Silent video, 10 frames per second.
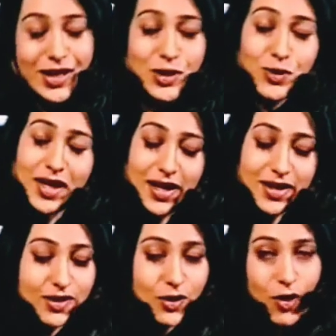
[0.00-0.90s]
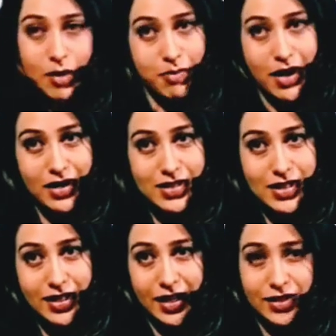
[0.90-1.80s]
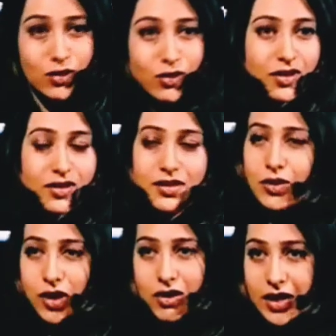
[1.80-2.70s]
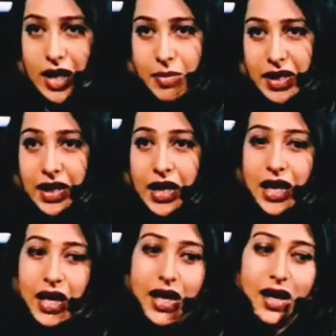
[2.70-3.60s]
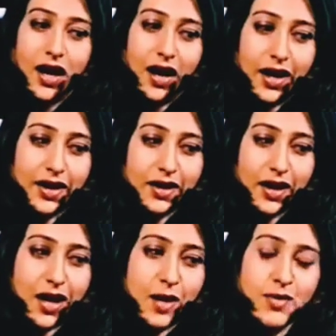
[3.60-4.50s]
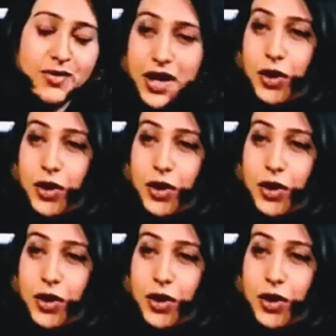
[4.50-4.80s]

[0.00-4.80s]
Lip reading: I don't like to go out partying. I don't go out clubbing. I'm a